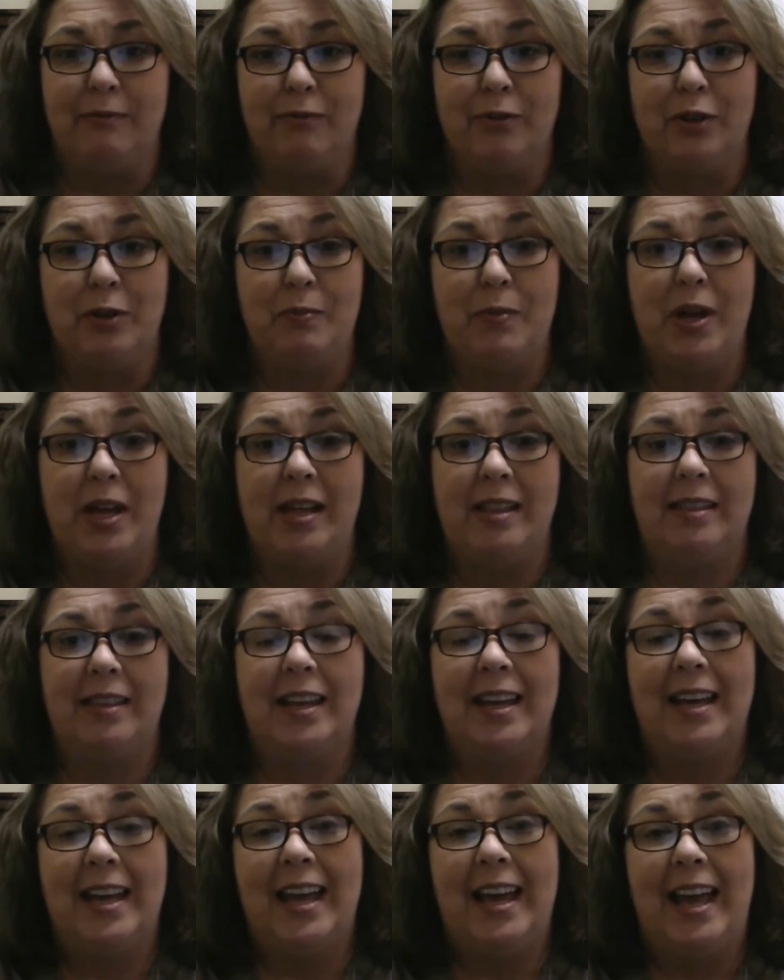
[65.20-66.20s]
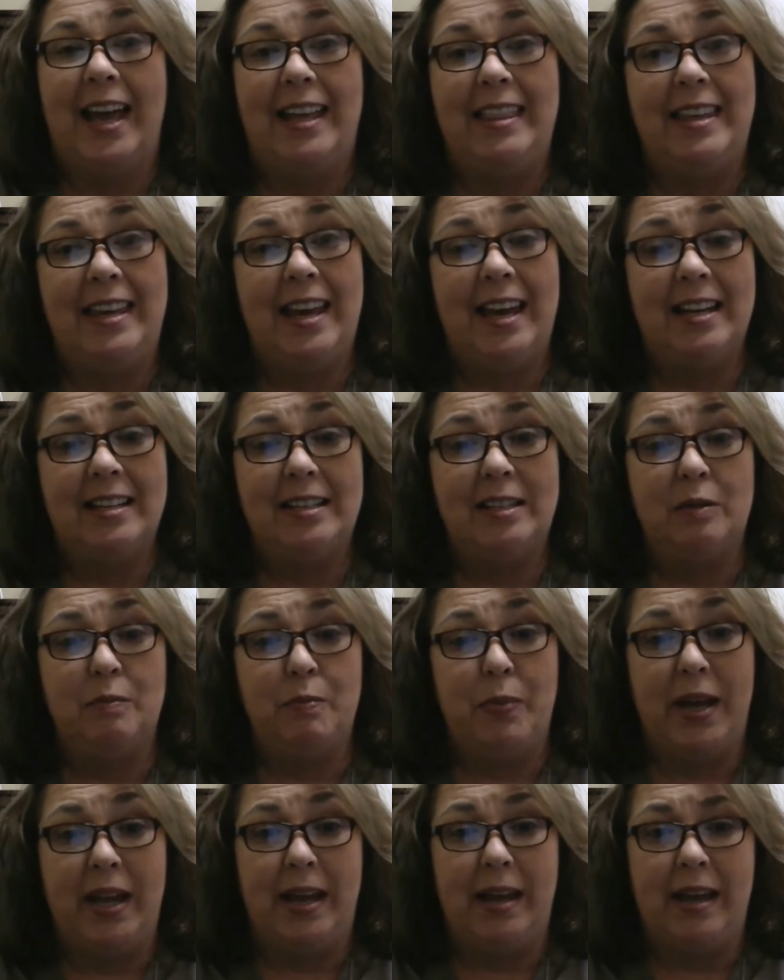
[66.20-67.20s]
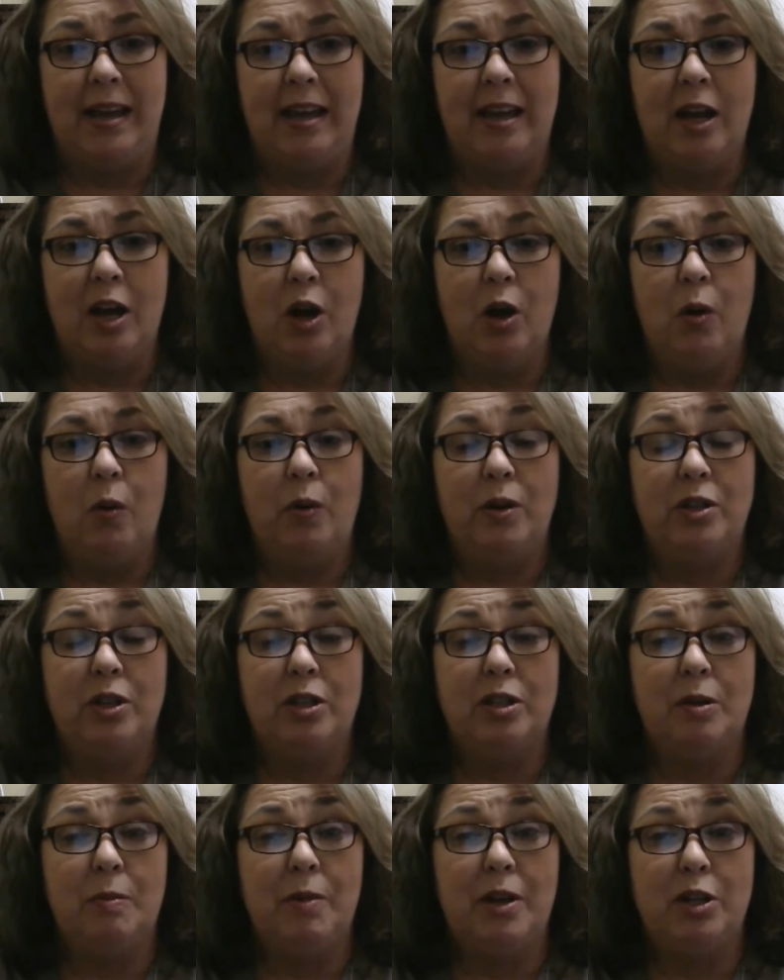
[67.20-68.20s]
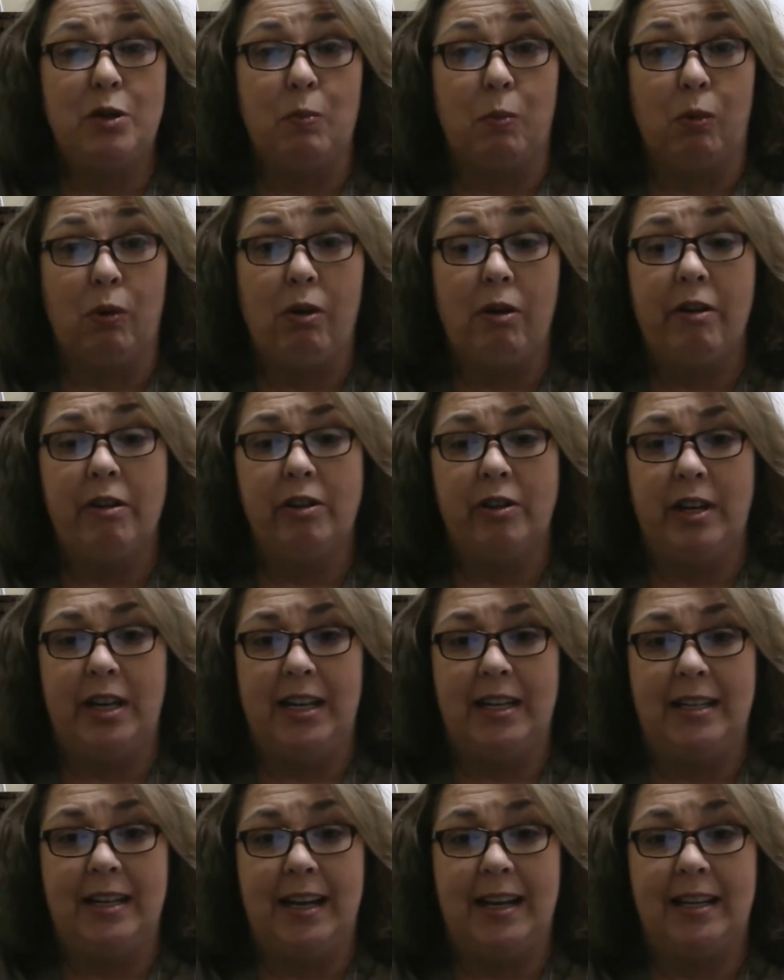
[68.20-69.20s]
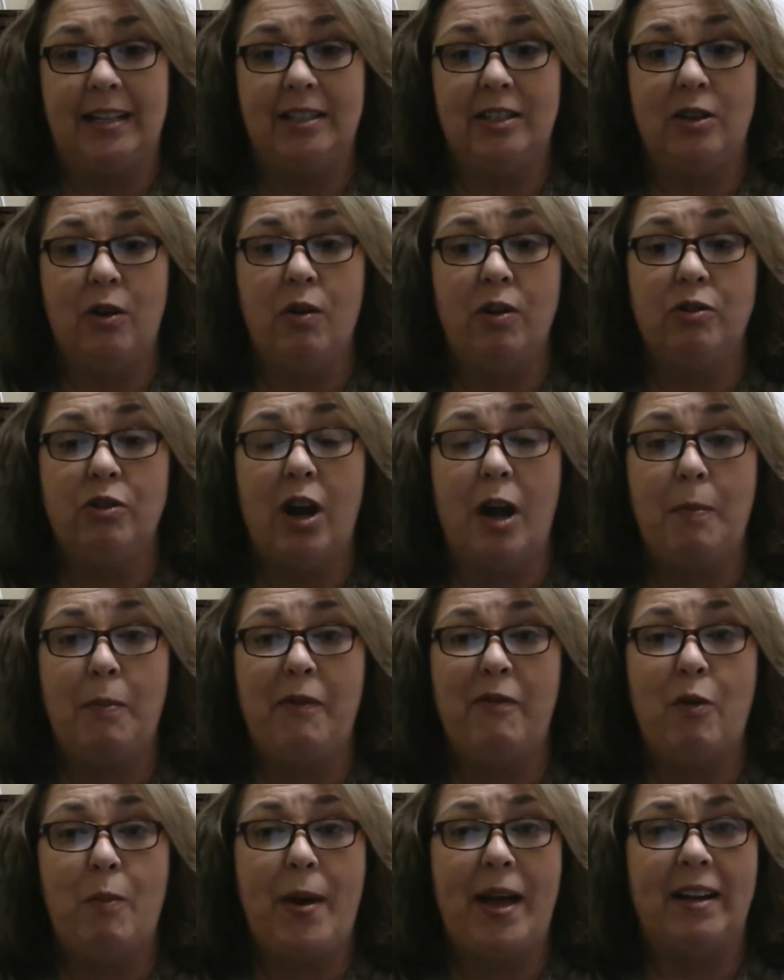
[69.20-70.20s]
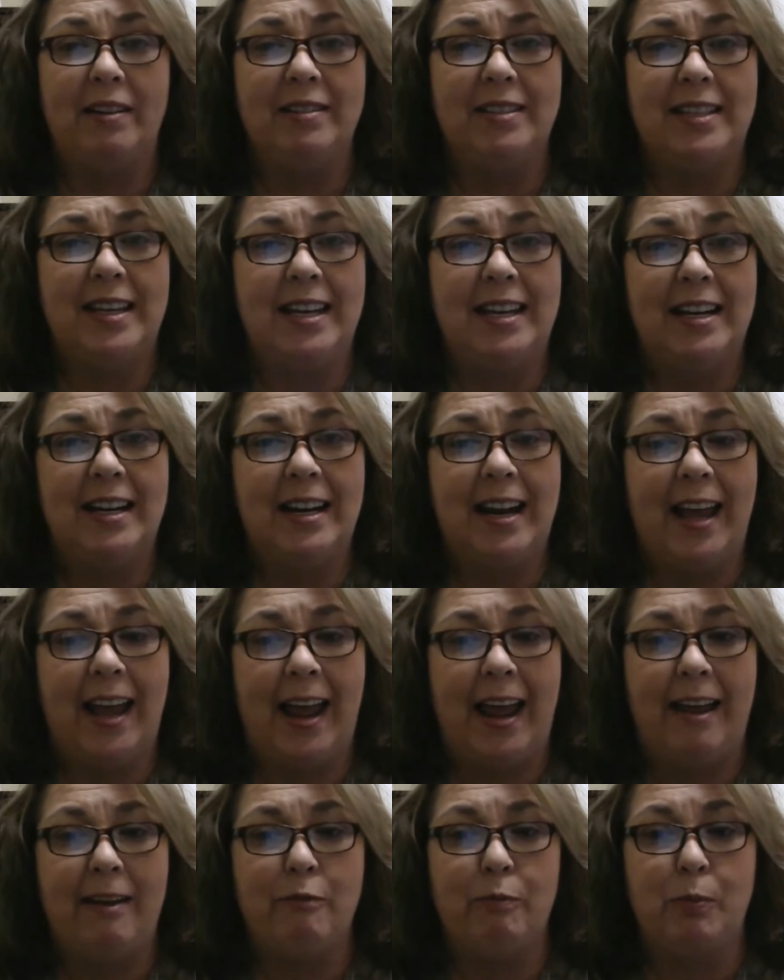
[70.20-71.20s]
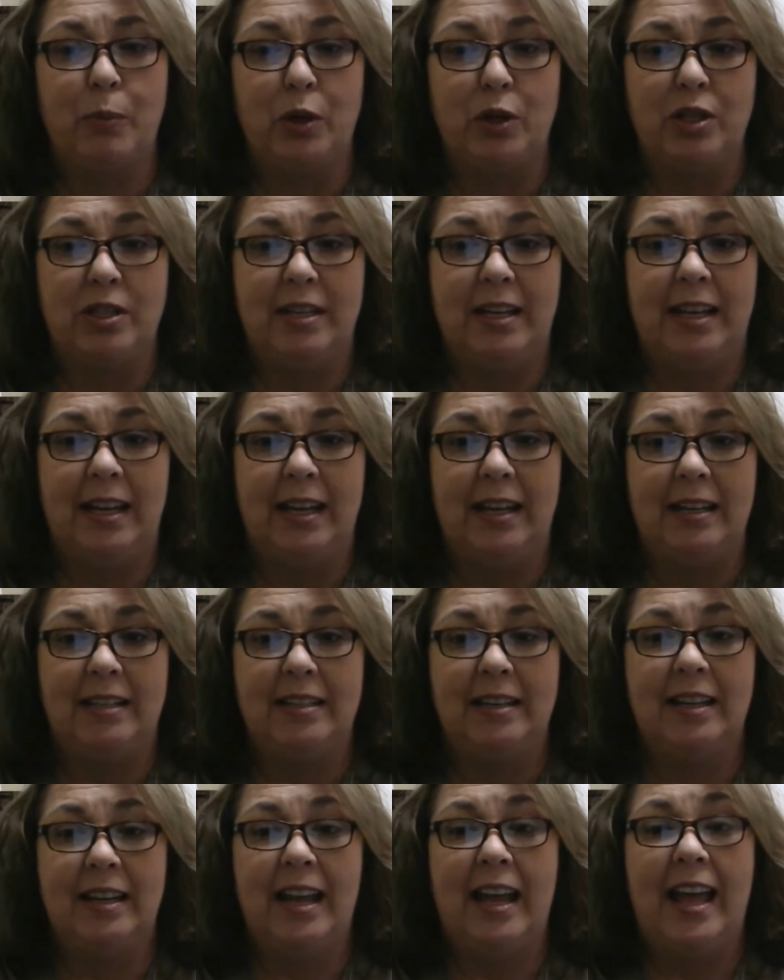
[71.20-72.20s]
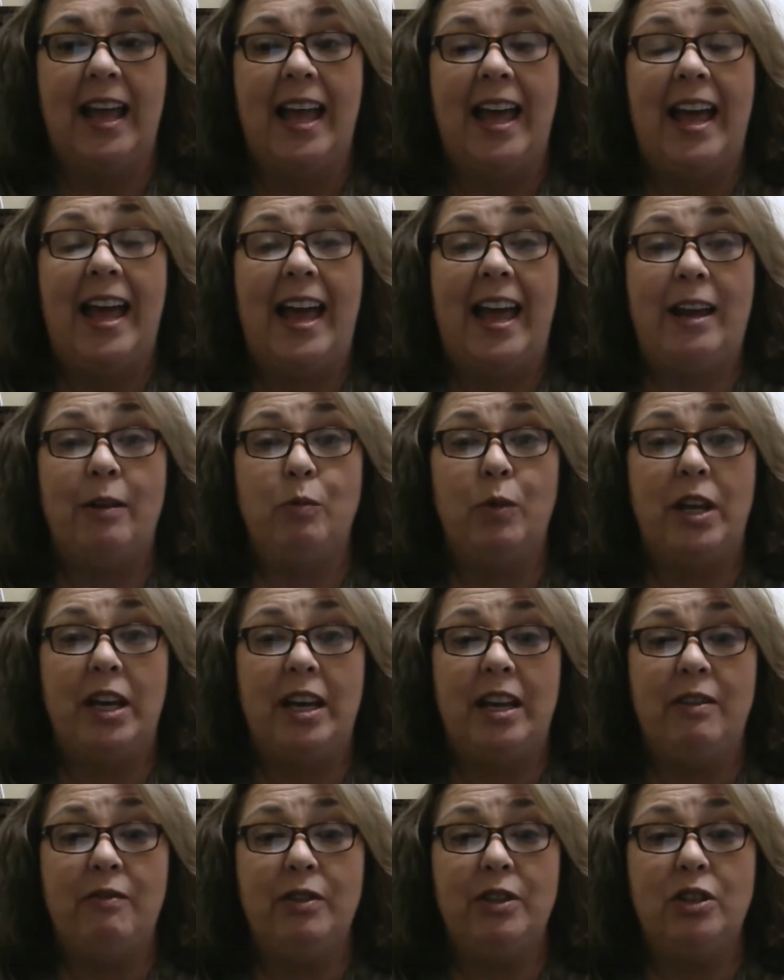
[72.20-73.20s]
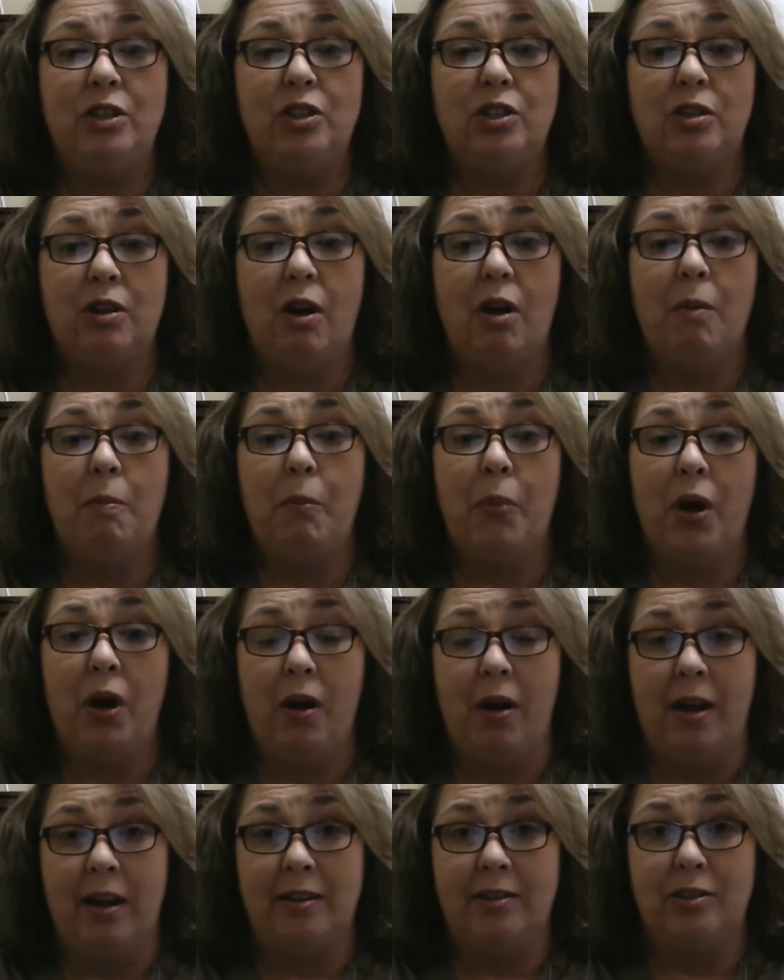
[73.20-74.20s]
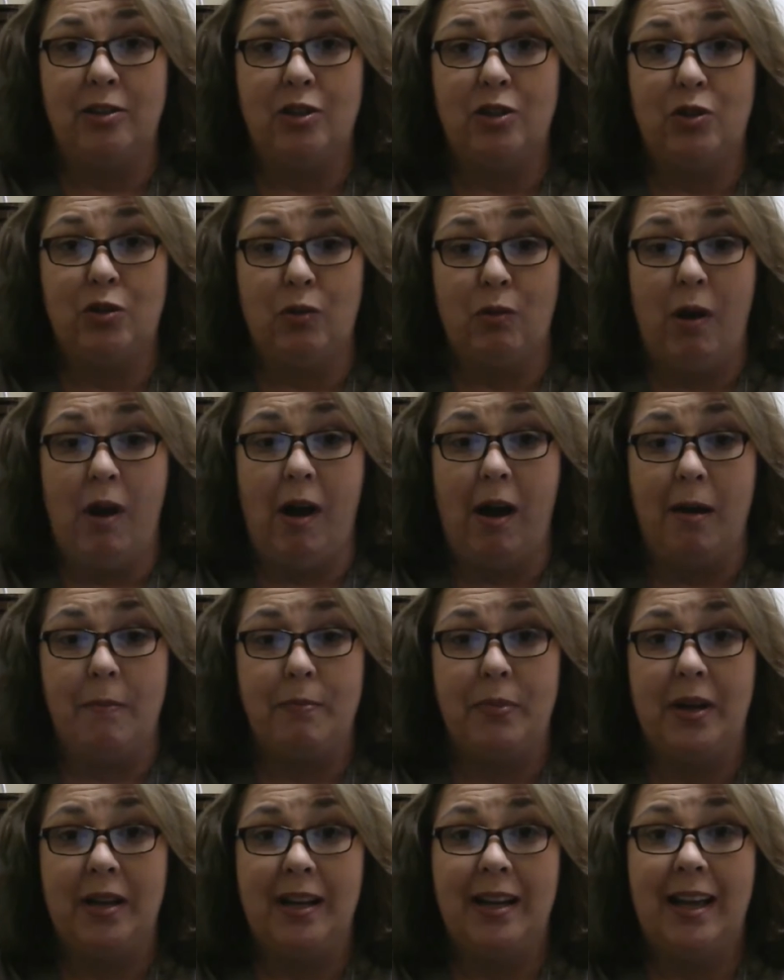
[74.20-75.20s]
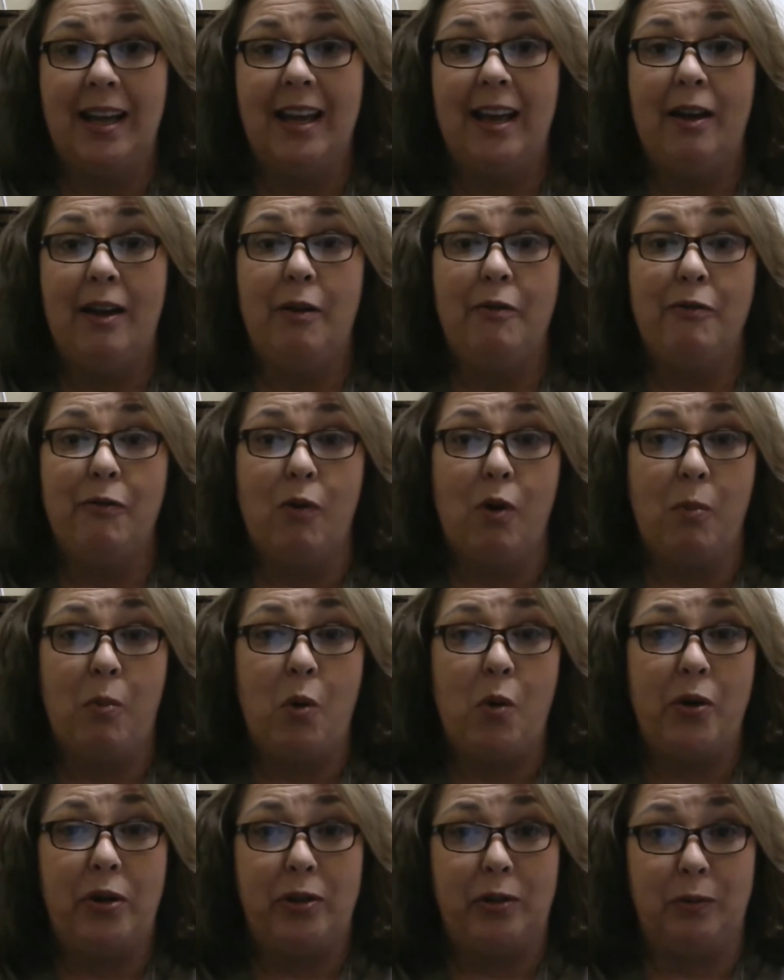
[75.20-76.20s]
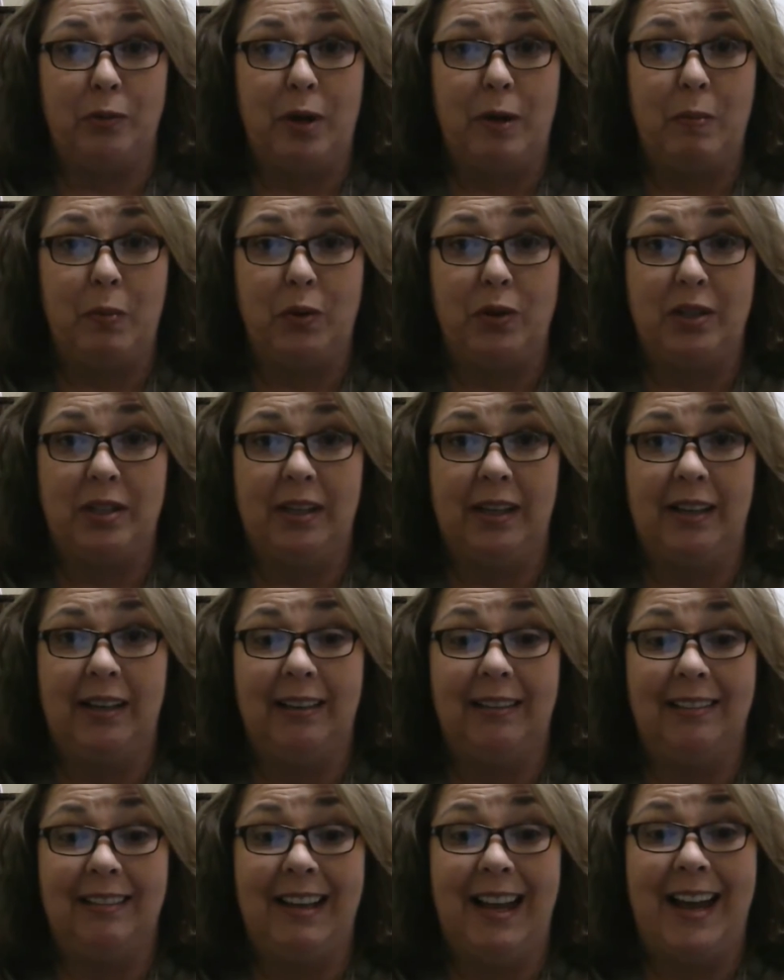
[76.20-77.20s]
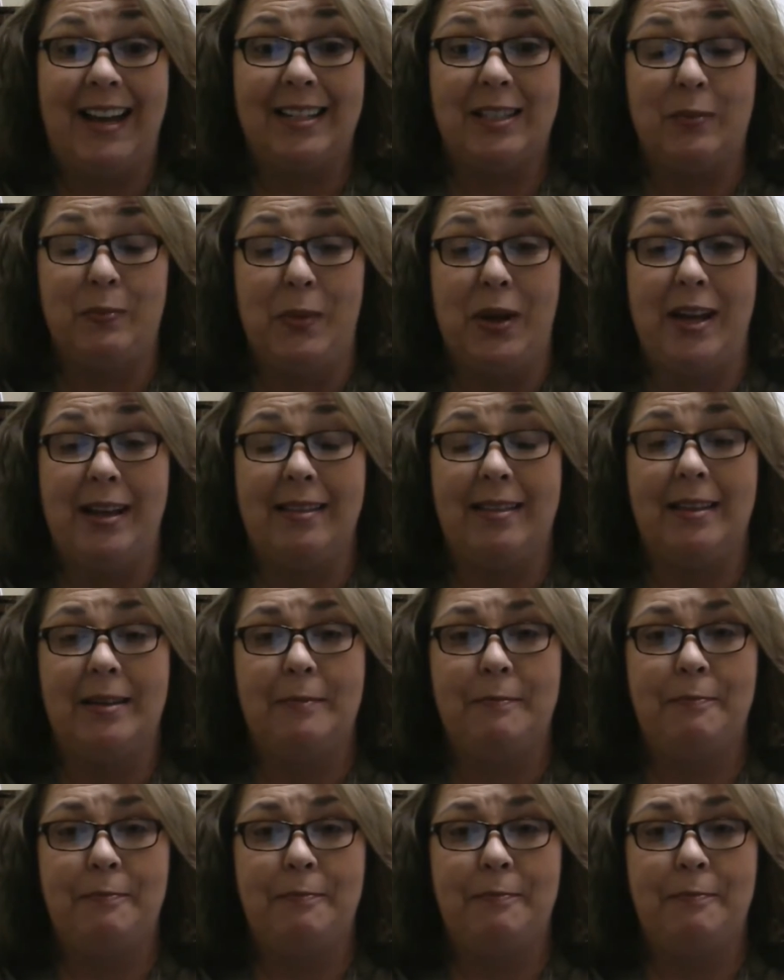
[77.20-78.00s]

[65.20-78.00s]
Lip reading: for the month, and the S&P, which is a much broader index, saw a drop of about 10.5%, and we even saw bonds drop 4.3% last month.